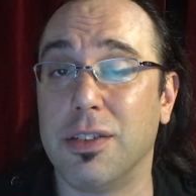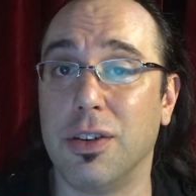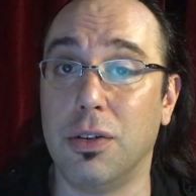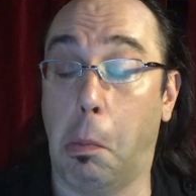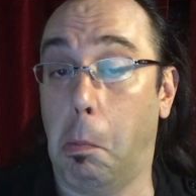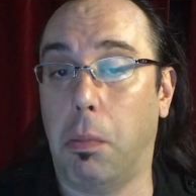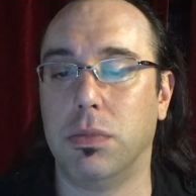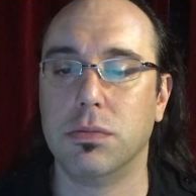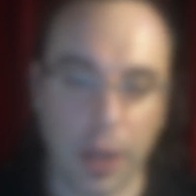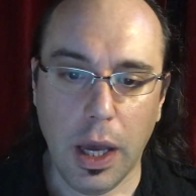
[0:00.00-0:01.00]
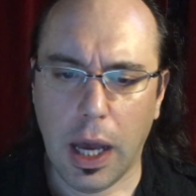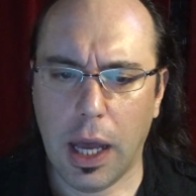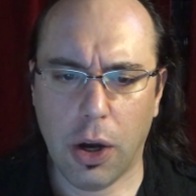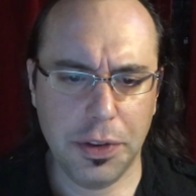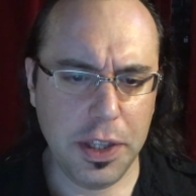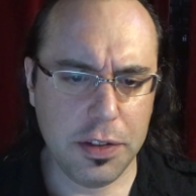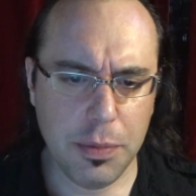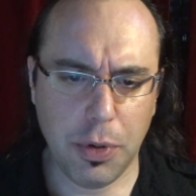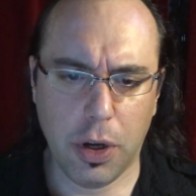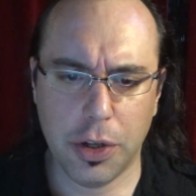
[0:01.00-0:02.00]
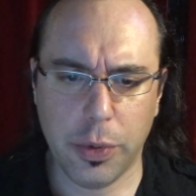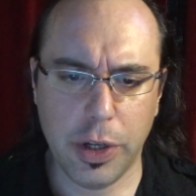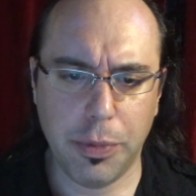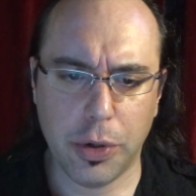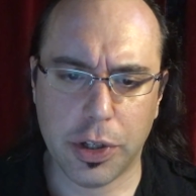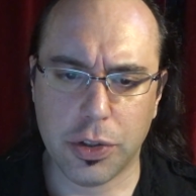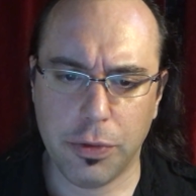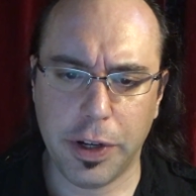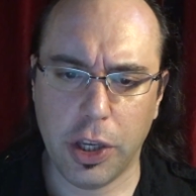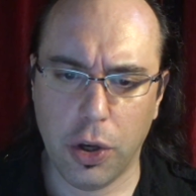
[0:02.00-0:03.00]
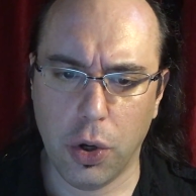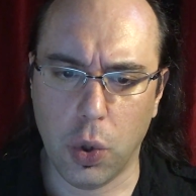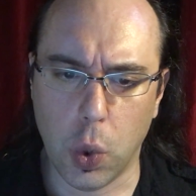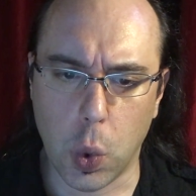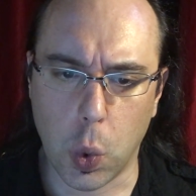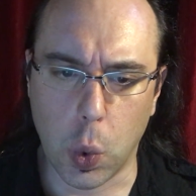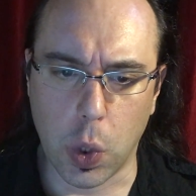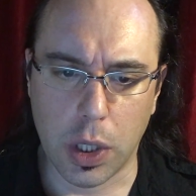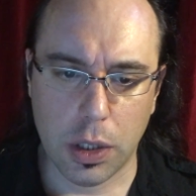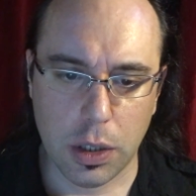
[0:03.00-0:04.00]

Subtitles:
So on the simple Arduino motor control video,